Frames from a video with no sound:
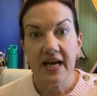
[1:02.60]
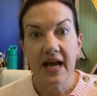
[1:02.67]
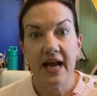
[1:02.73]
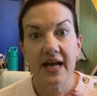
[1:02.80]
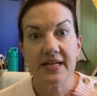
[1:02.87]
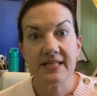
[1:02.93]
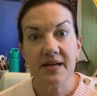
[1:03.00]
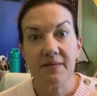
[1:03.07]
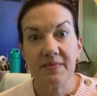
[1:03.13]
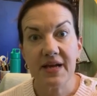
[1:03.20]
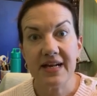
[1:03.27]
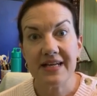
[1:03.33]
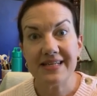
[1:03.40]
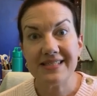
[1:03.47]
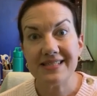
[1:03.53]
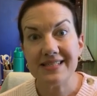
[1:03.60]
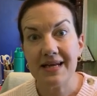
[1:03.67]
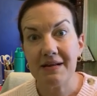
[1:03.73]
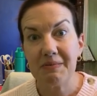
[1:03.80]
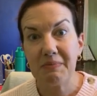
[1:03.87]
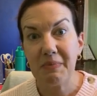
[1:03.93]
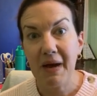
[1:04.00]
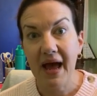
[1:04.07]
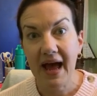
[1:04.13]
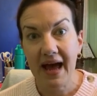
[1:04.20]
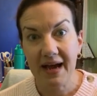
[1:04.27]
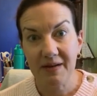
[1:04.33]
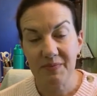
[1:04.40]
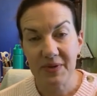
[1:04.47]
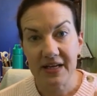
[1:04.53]
end up getting sent
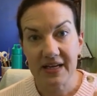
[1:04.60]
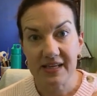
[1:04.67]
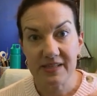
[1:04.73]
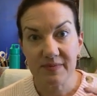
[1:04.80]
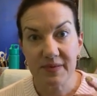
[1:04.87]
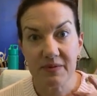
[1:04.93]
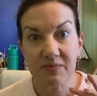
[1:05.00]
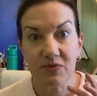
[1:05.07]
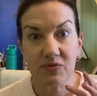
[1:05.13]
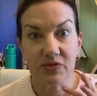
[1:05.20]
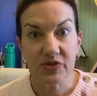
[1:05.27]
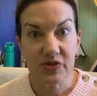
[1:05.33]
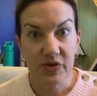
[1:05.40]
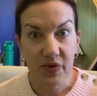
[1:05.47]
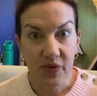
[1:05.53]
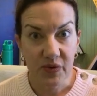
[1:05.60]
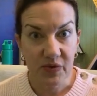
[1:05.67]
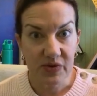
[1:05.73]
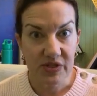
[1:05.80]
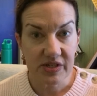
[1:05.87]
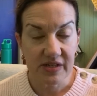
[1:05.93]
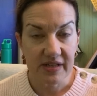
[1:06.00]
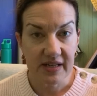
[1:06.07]
back because people don't